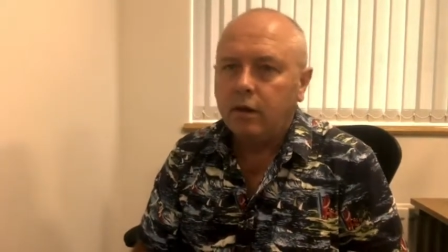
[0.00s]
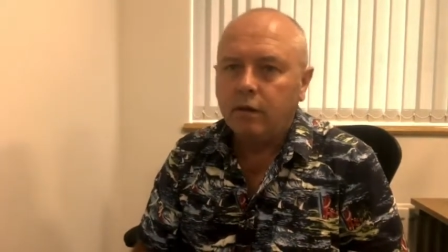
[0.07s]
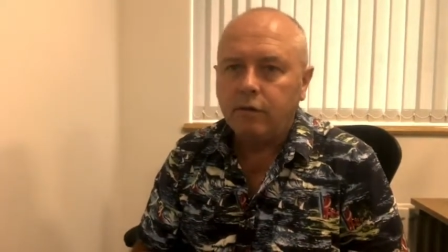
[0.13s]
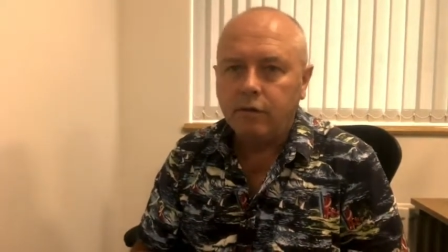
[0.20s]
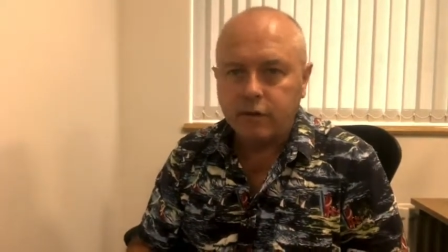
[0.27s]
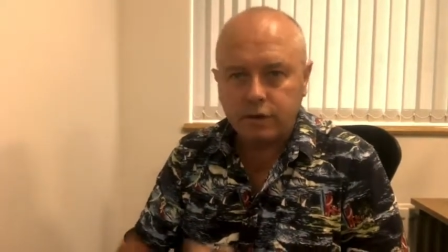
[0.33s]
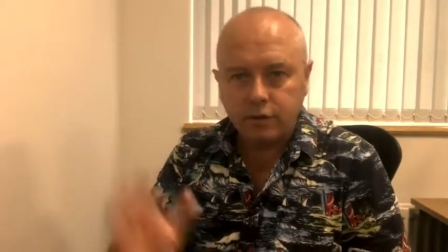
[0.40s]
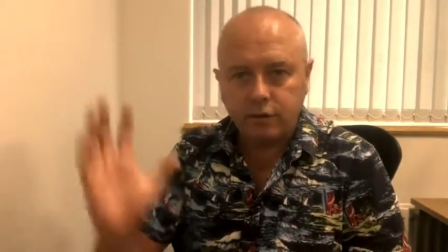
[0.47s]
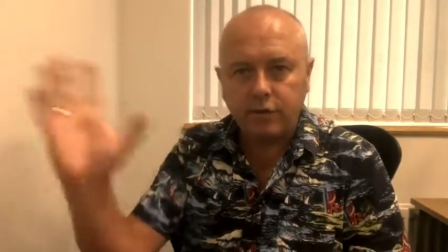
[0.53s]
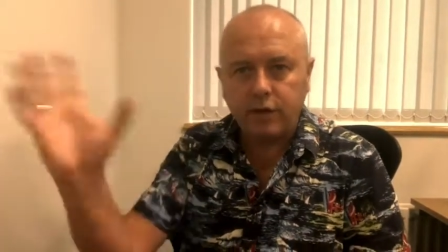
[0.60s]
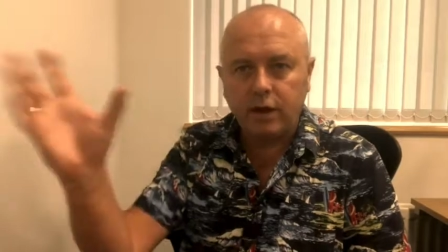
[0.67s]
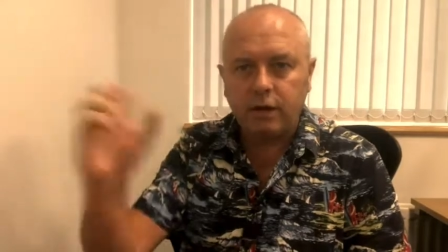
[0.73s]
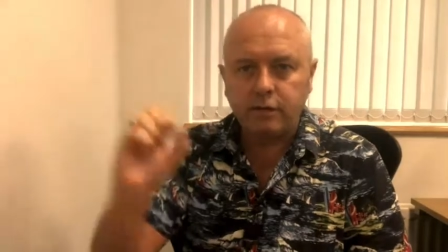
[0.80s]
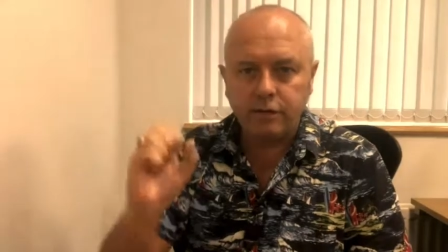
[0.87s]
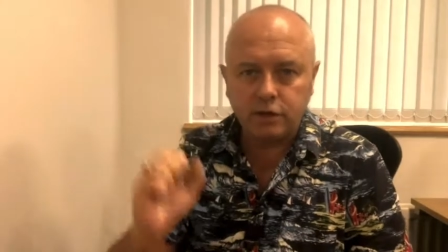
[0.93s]
for it to
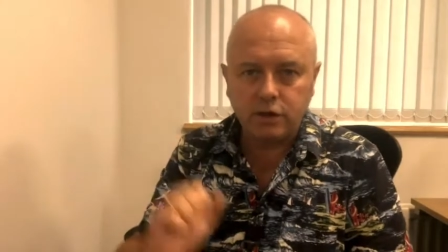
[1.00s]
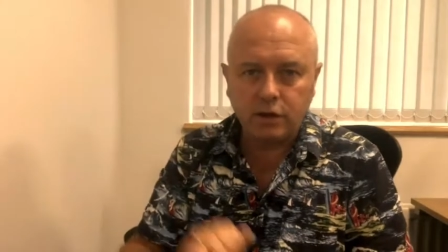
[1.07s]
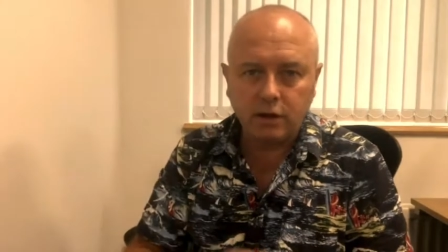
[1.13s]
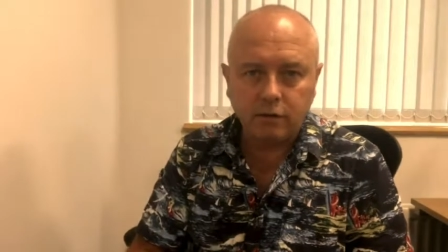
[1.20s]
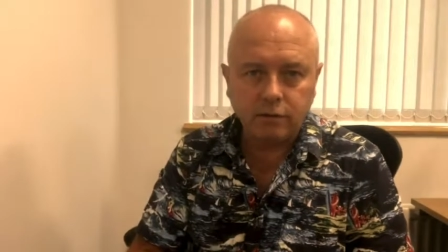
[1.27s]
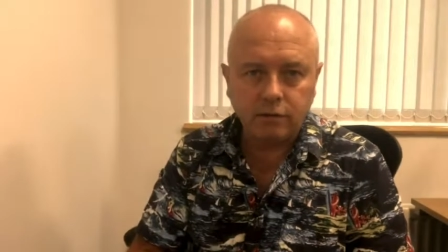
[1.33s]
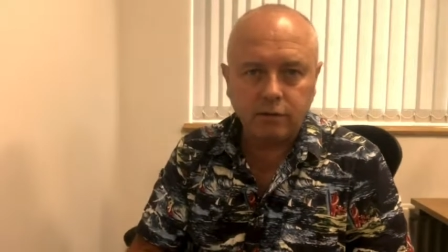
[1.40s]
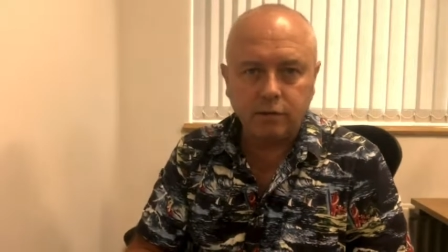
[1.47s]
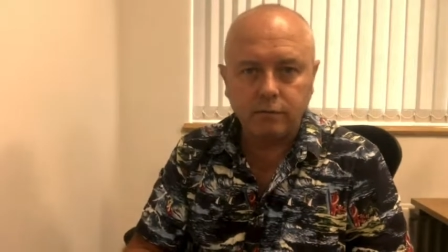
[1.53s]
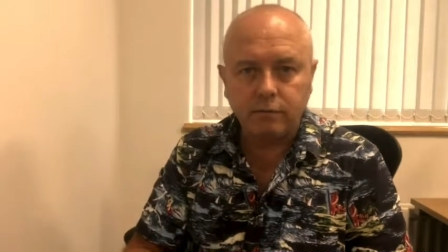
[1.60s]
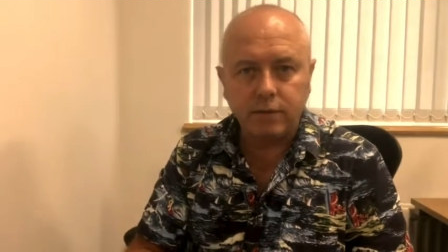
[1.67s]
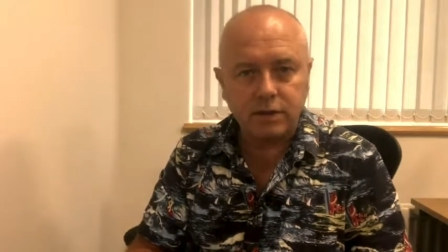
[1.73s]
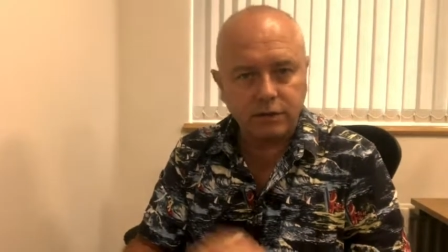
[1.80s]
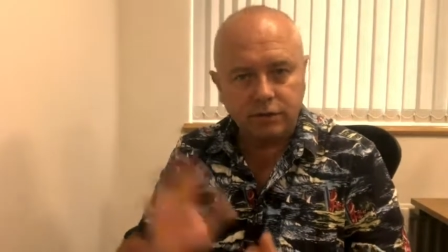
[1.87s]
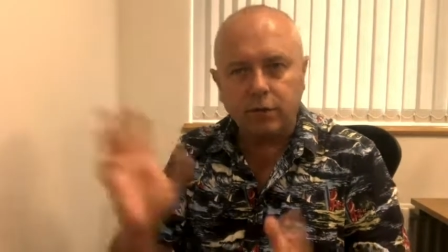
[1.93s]
fly off the shelf,
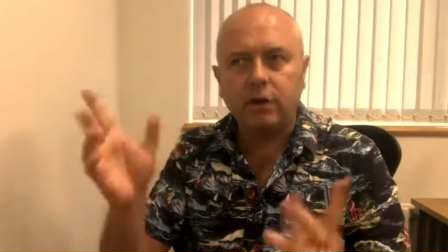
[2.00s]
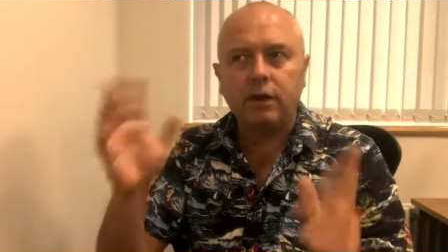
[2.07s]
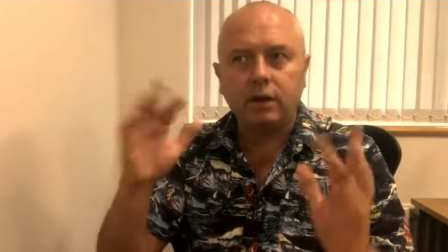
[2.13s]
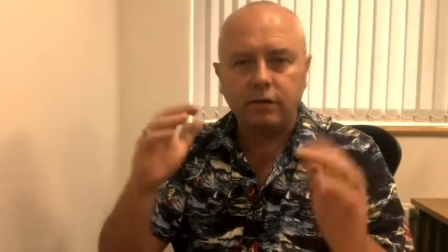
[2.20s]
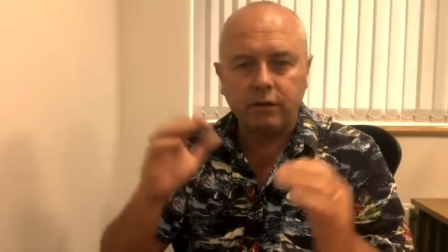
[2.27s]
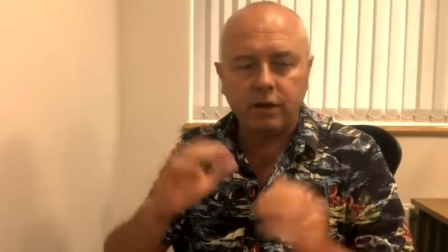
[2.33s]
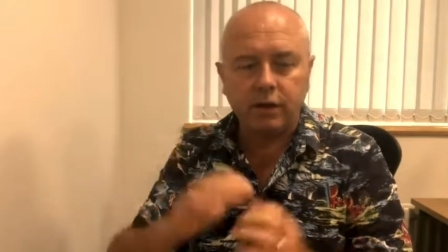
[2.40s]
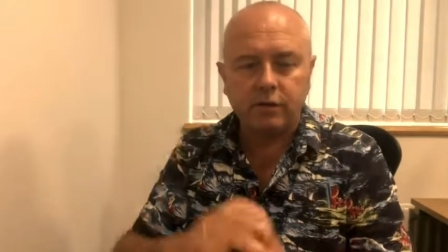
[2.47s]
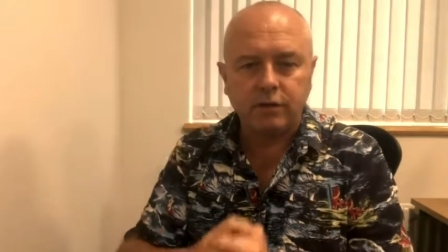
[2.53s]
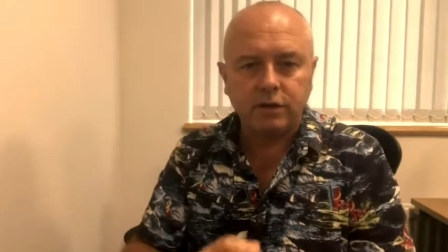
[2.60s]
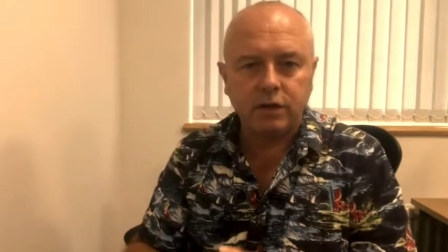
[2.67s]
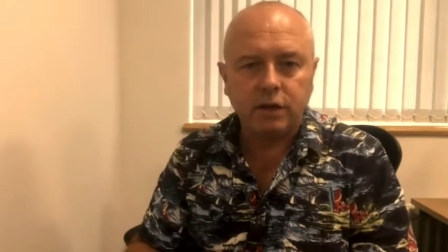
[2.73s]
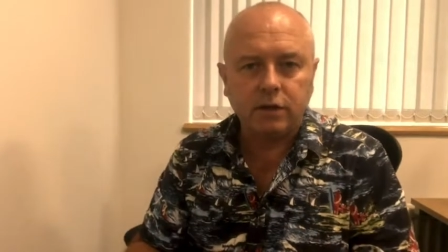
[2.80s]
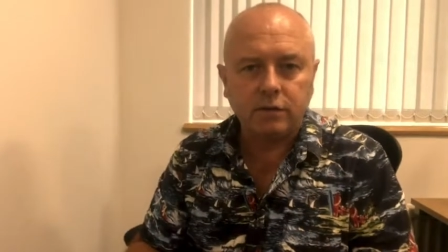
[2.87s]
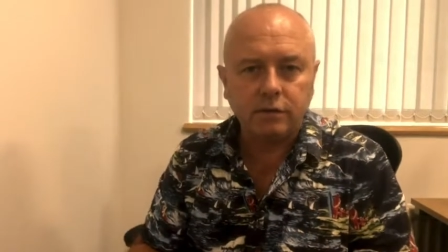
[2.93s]
metaphorically fly off the
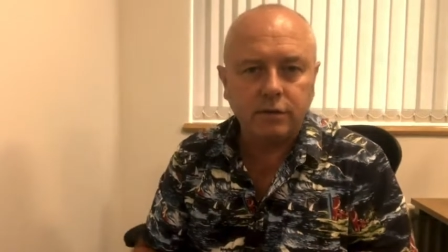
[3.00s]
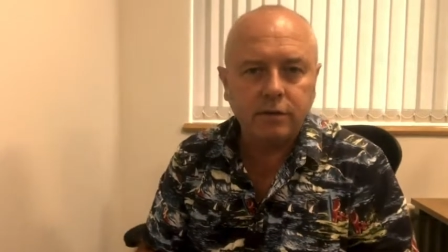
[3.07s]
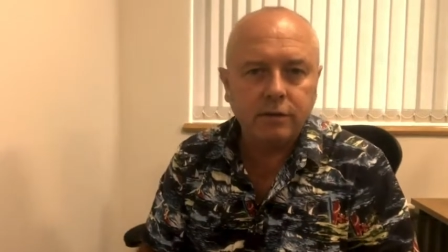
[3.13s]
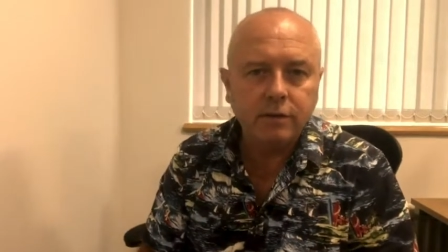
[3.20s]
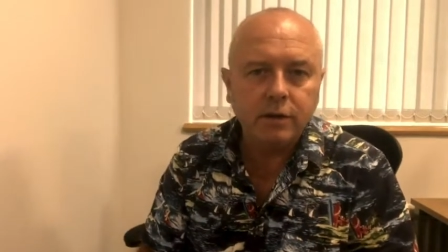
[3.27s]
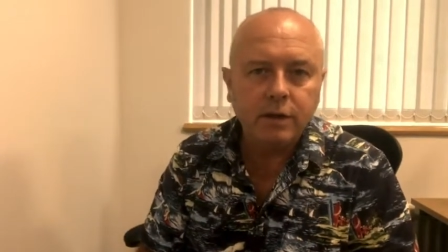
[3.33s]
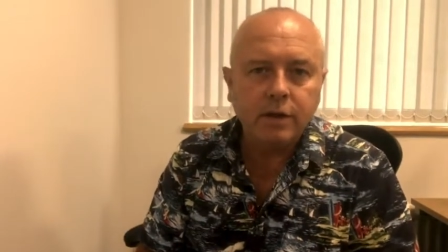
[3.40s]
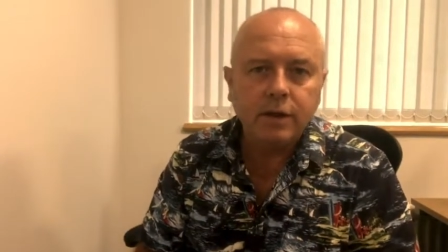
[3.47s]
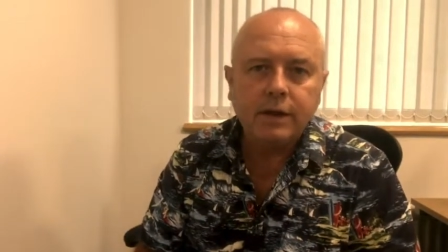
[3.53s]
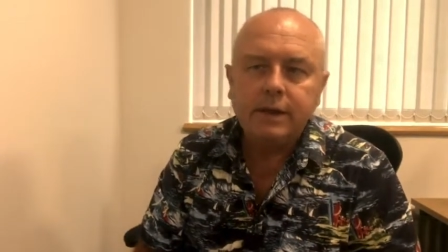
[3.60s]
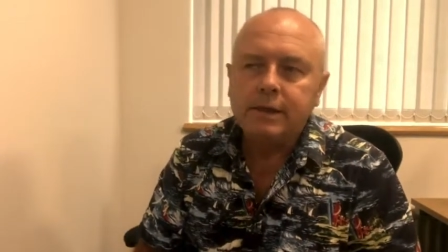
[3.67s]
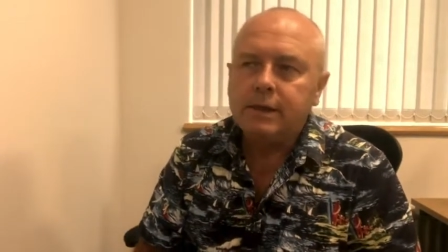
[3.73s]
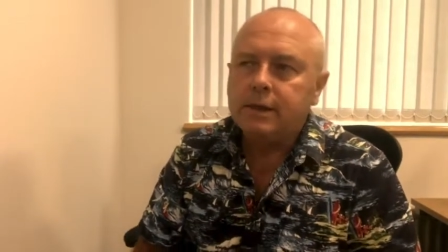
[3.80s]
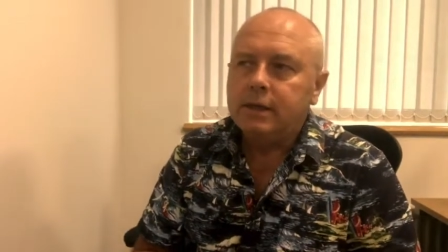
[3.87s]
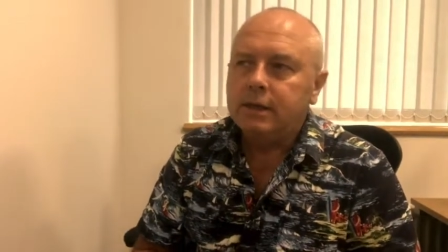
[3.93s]
shelf.
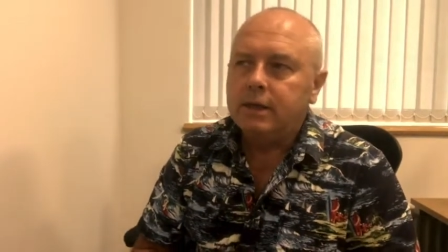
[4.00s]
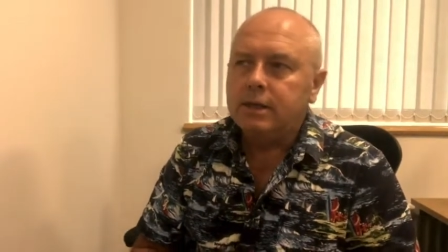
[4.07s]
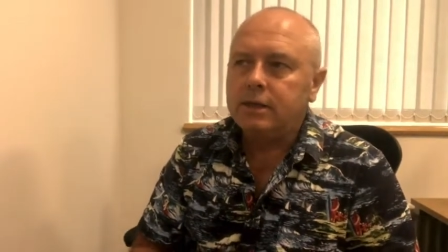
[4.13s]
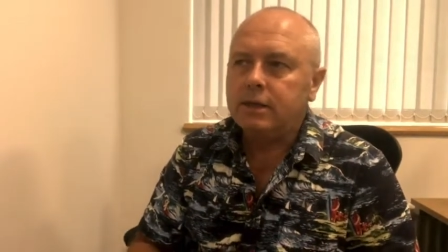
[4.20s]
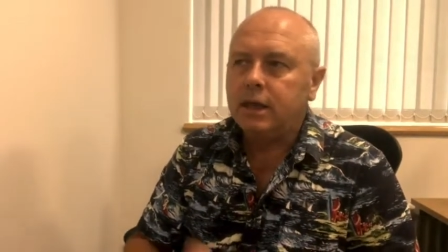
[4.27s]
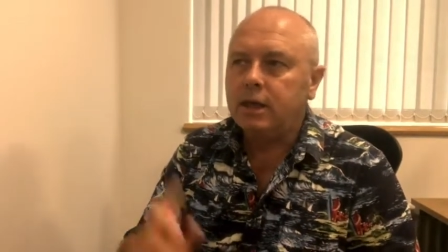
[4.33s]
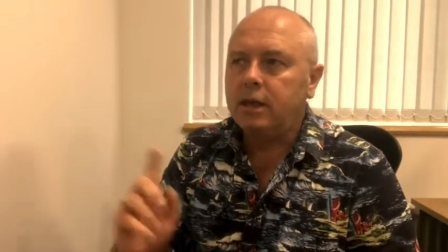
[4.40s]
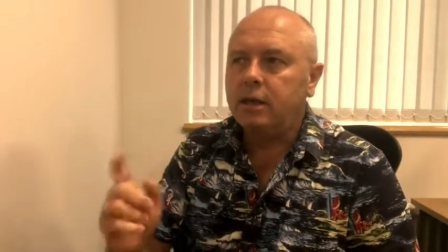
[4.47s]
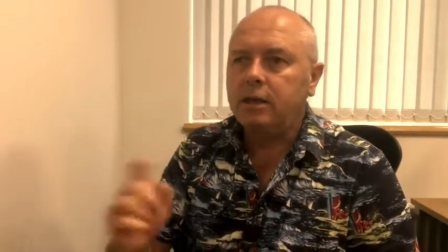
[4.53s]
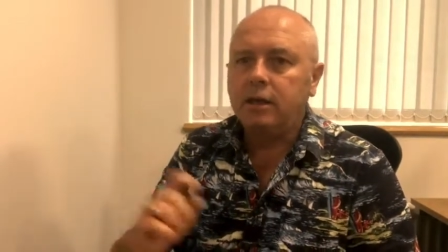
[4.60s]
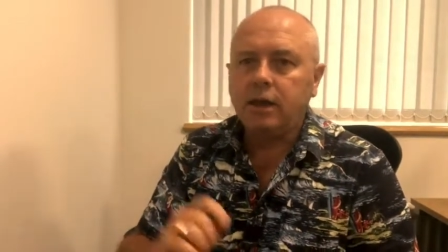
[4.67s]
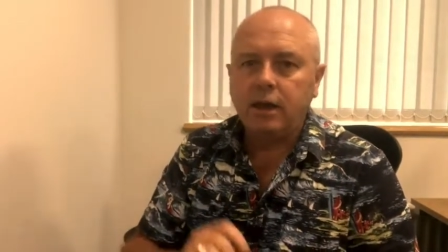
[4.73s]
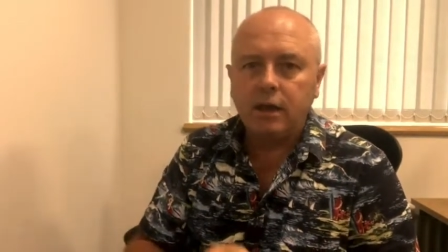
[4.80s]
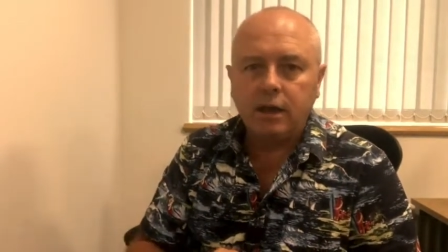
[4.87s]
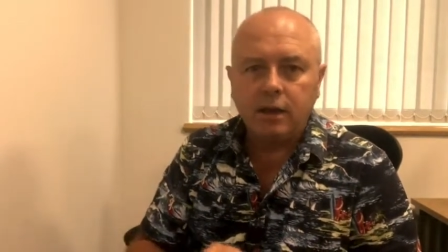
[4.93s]

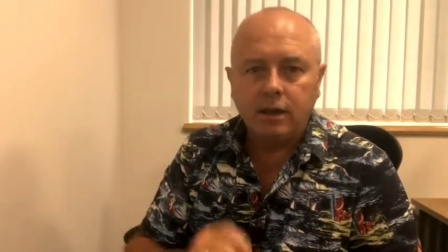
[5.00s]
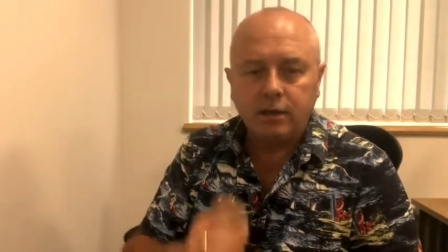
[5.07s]
Secondly,